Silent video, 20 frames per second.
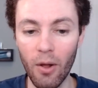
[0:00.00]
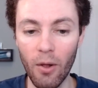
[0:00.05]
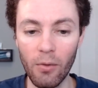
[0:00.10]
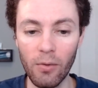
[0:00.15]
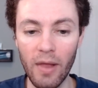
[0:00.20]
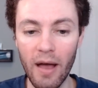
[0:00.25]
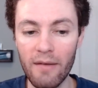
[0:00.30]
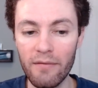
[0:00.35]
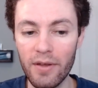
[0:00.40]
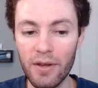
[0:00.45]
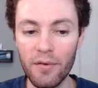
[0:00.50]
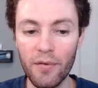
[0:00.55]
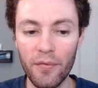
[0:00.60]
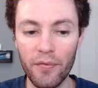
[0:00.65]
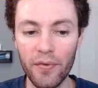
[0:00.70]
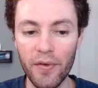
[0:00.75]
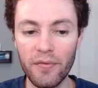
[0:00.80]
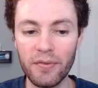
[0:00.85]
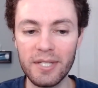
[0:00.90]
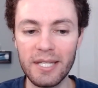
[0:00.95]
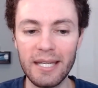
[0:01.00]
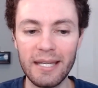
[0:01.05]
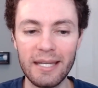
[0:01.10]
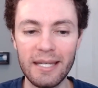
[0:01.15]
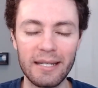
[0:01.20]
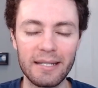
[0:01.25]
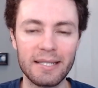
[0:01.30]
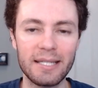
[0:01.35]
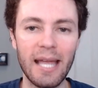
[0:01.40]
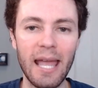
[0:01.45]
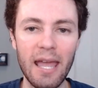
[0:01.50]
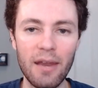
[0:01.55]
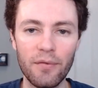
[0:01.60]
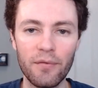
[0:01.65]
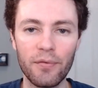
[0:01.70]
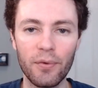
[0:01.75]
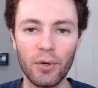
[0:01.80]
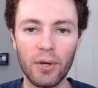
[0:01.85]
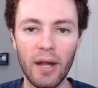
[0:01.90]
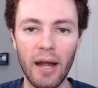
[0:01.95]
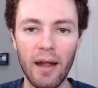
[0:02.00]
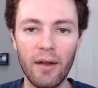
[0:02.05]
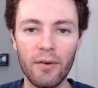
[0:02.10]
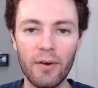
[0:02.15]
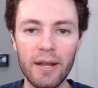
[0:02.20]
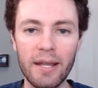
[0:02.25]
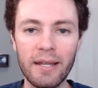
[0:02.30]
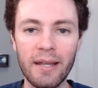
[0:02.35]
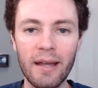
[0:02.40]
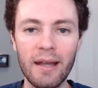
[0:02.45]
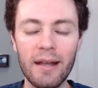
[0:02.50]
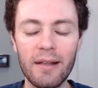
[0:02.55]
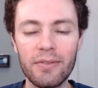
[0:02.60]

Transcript: 11, 15, 10 for Kyrie.